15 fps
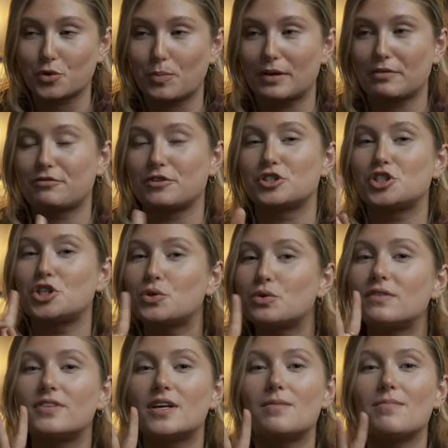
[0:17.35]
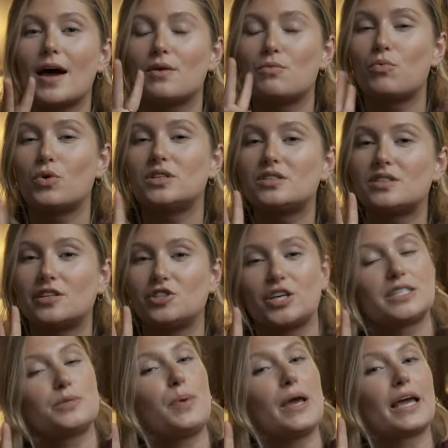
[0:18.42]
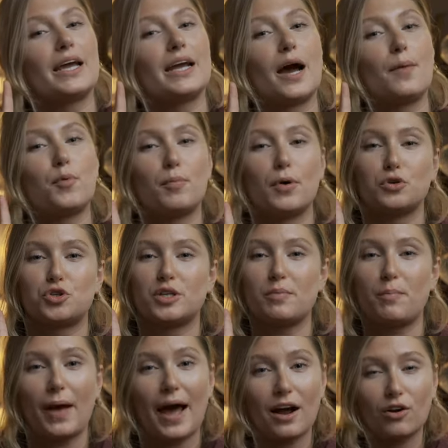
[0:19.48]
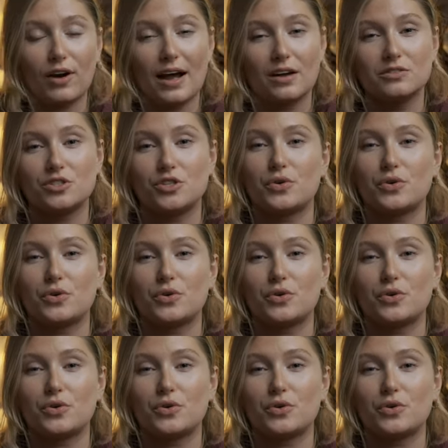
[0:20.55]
but for two of them, I would suggest picking up motion backgrounds.